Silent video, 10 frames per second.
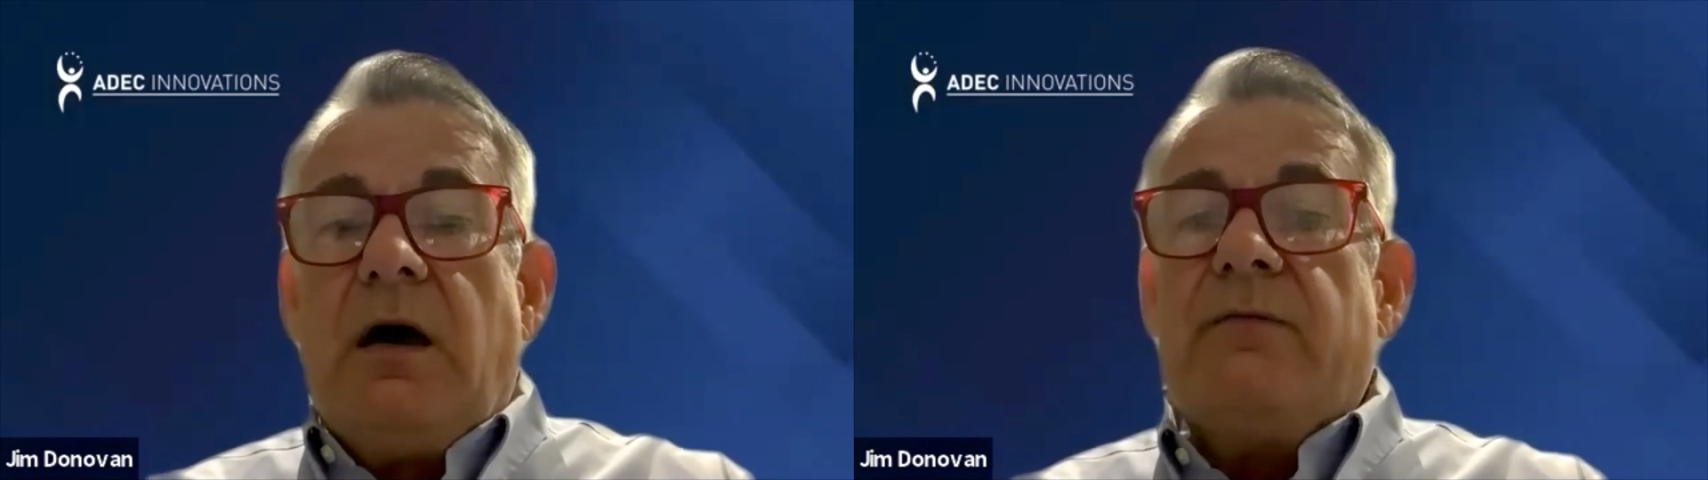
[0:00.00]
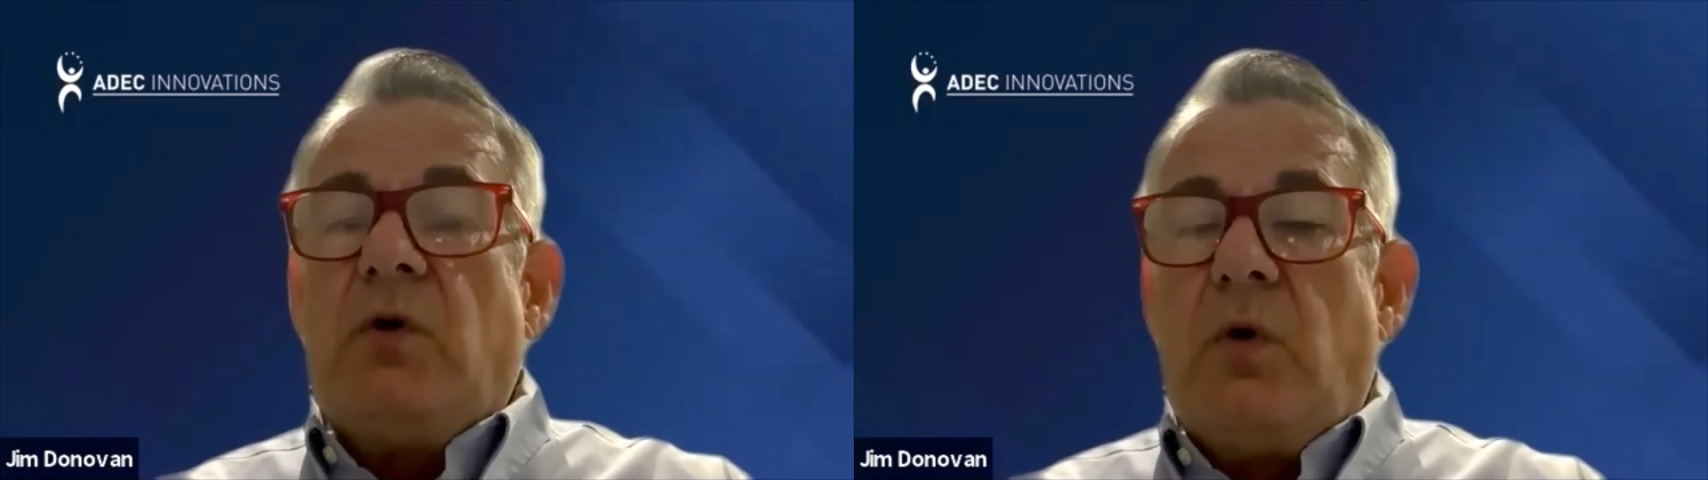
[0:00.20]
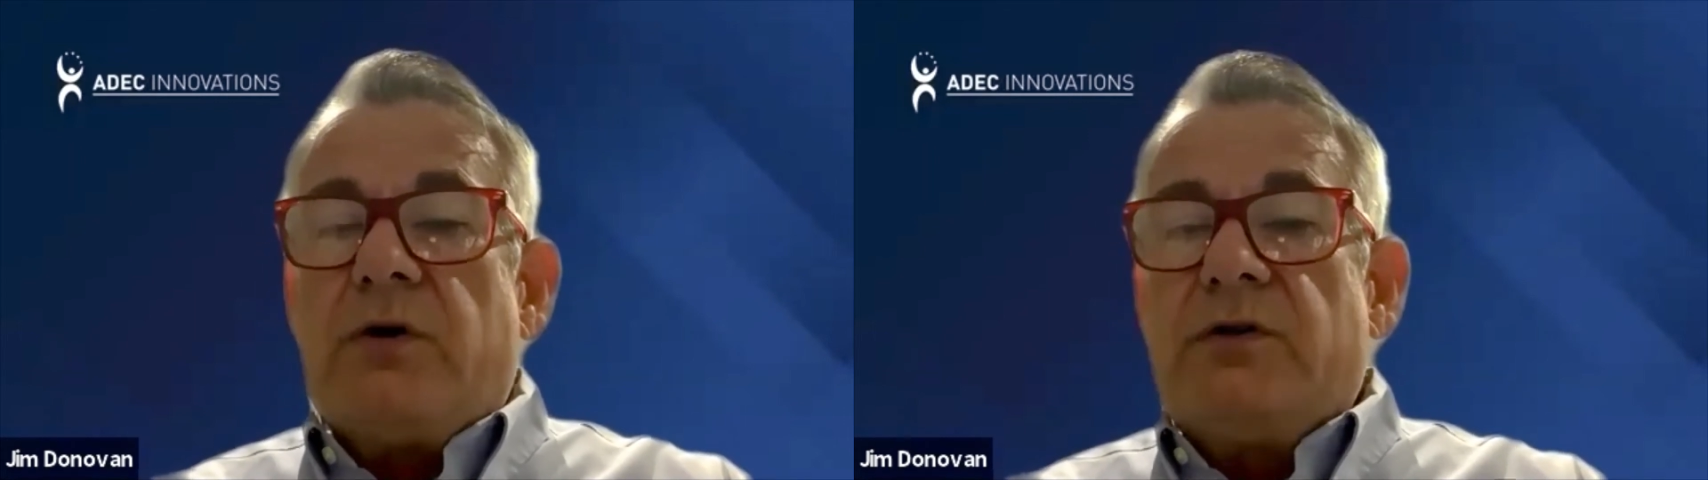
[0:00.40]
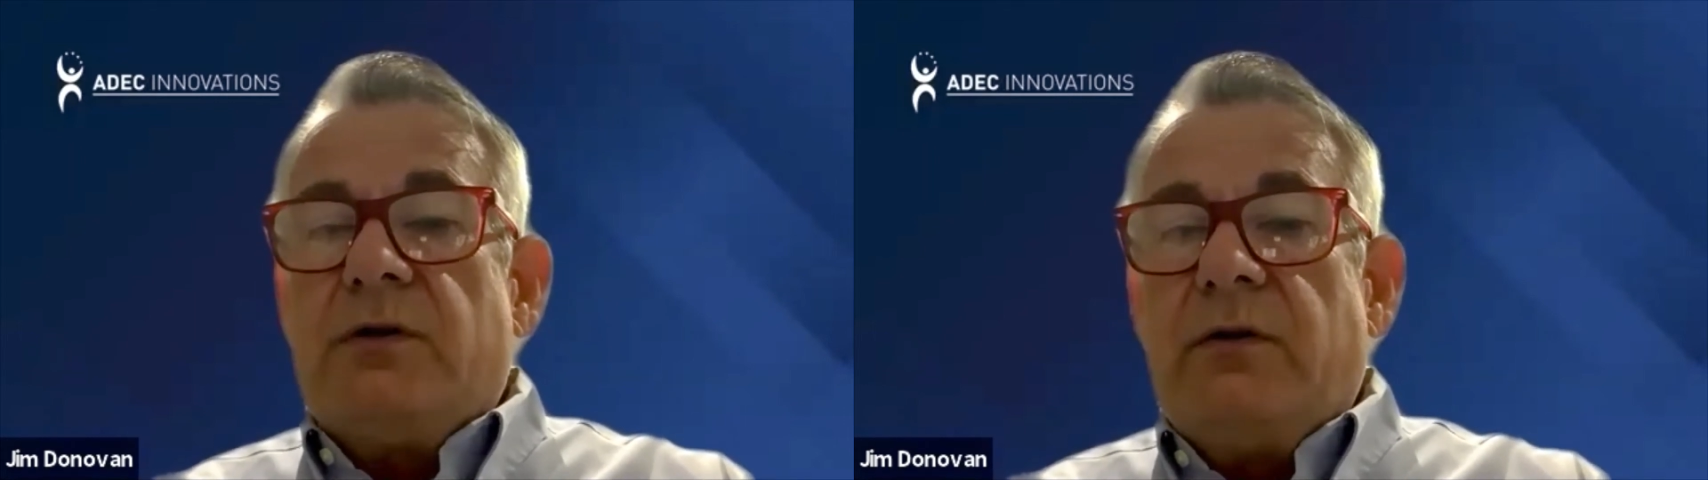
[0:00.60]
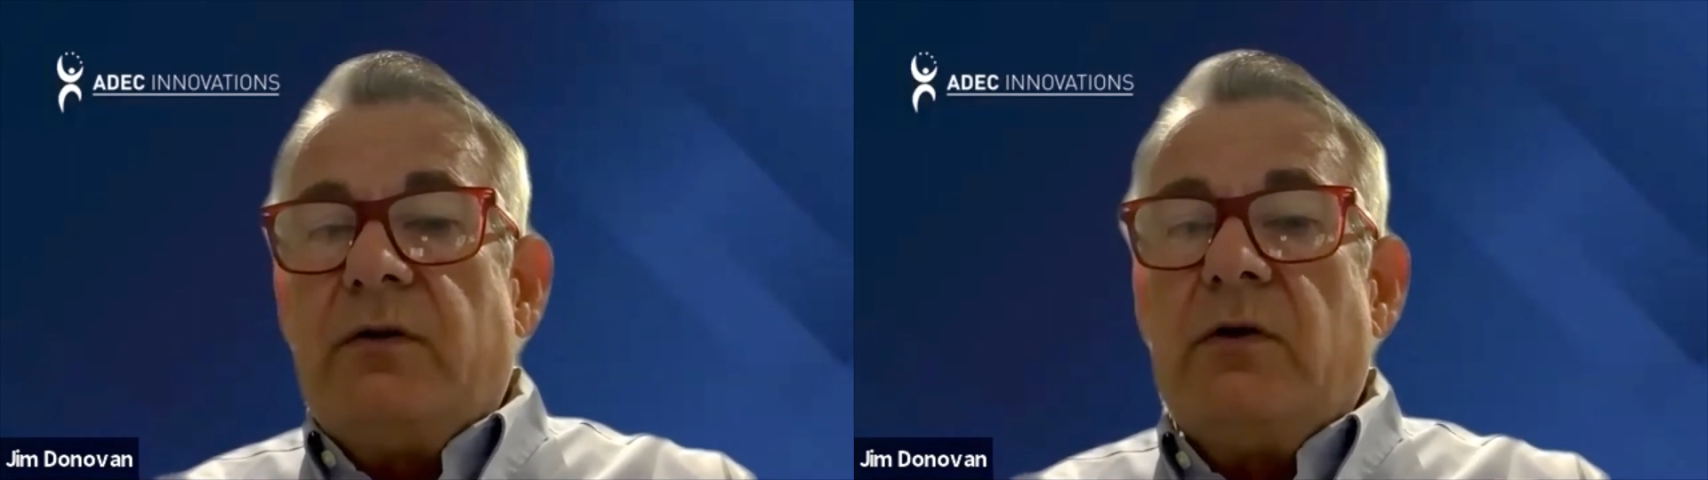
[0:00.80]
And of
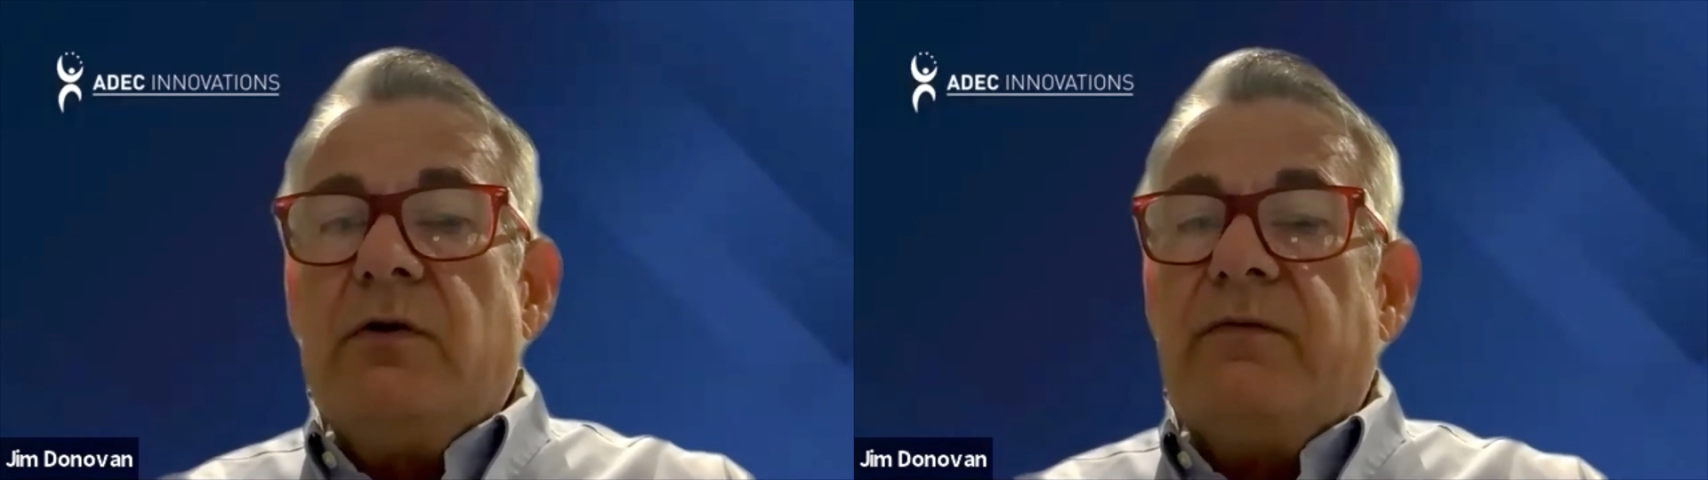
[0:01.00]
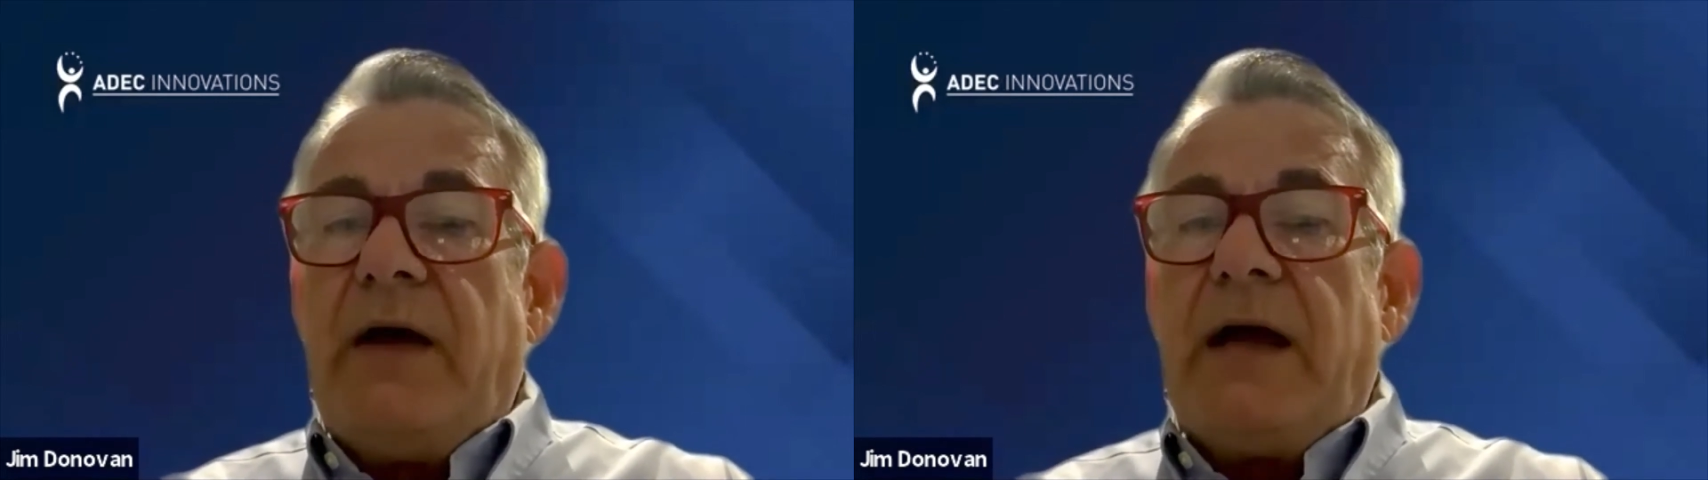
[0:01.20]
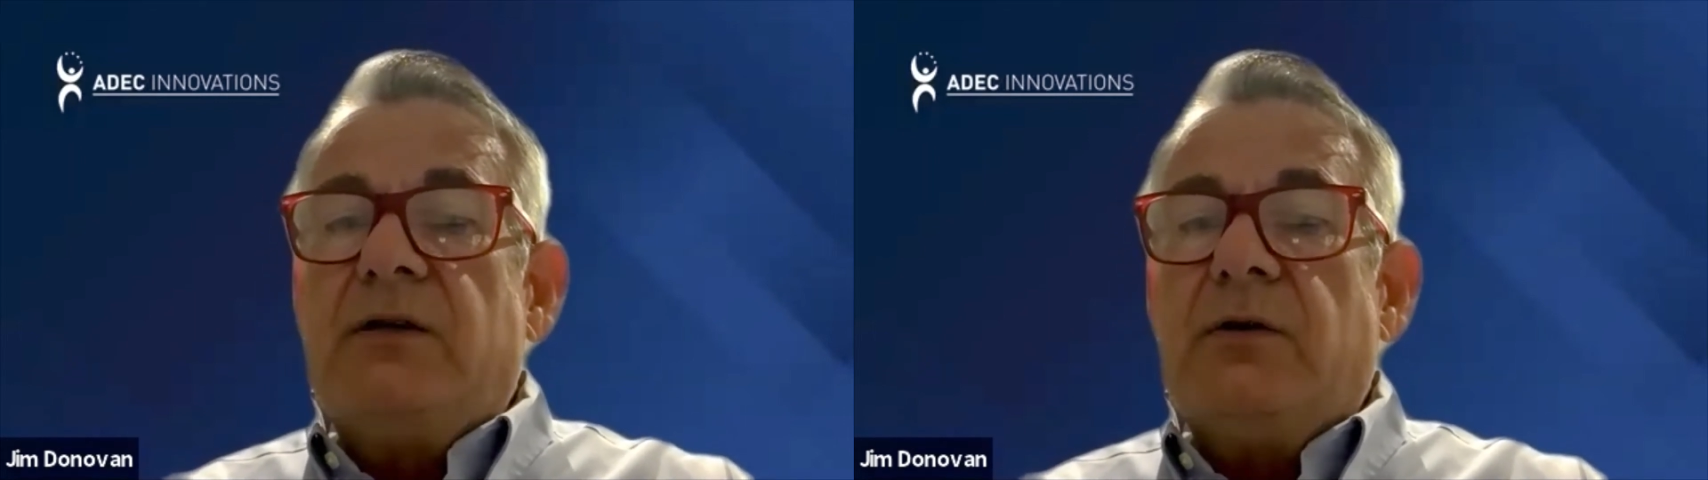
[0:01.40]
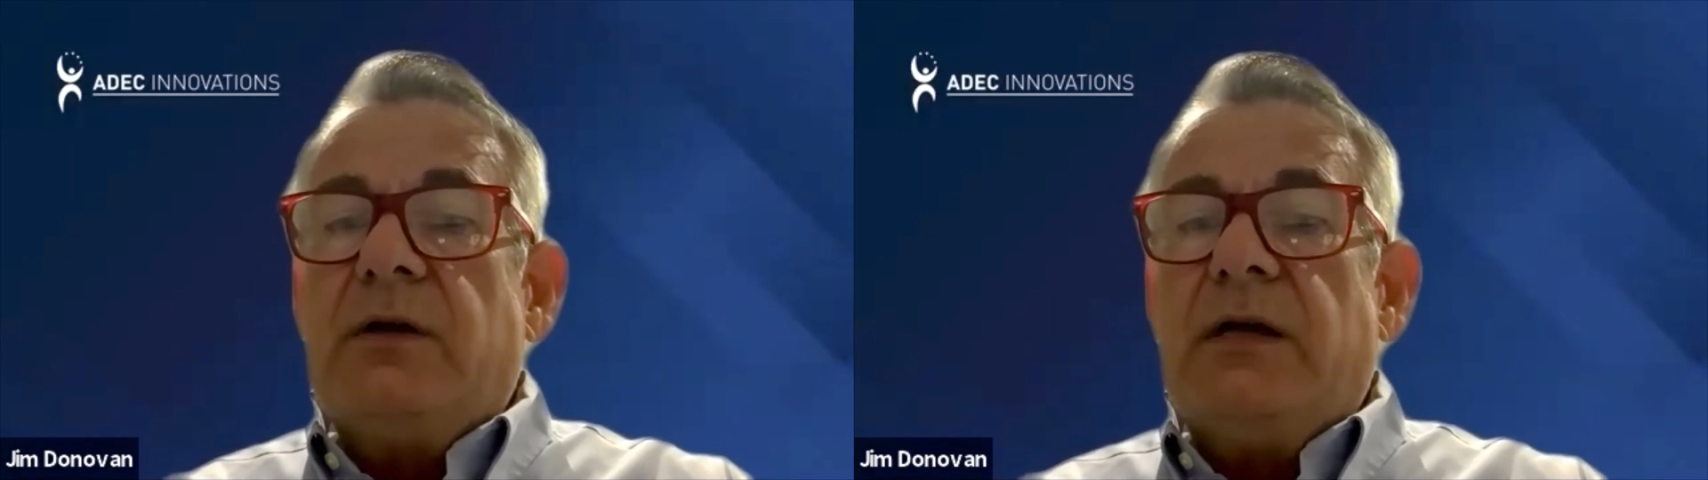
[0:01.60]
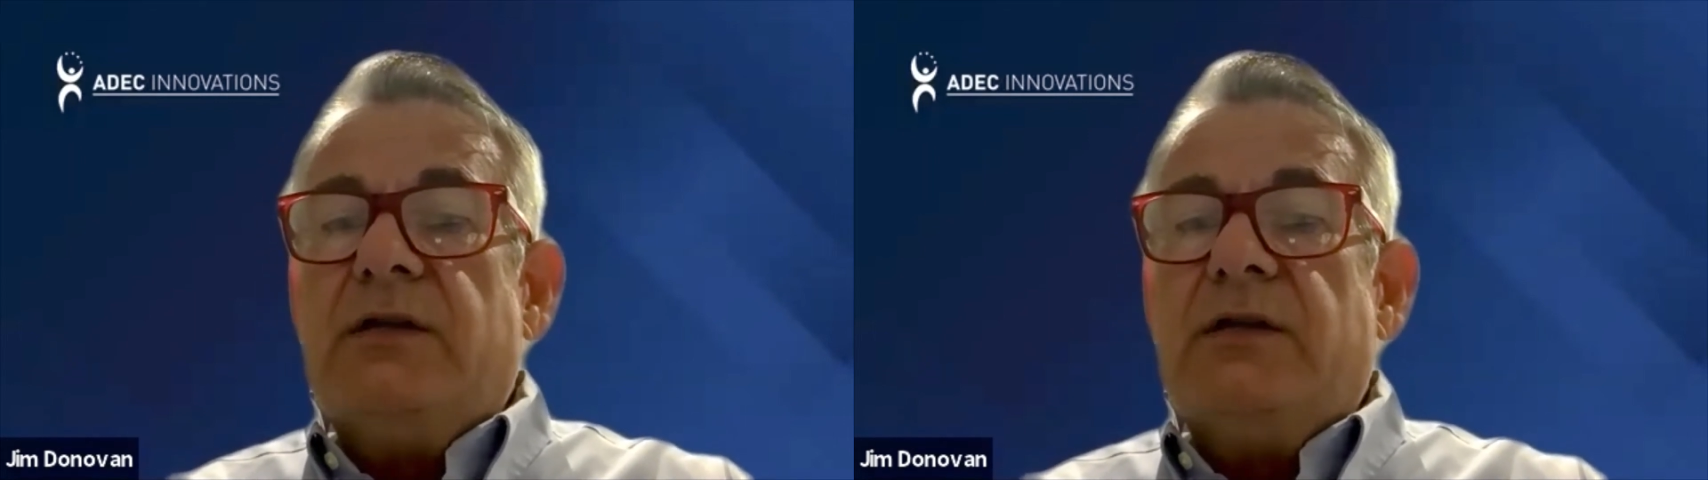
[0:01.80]
course, third factor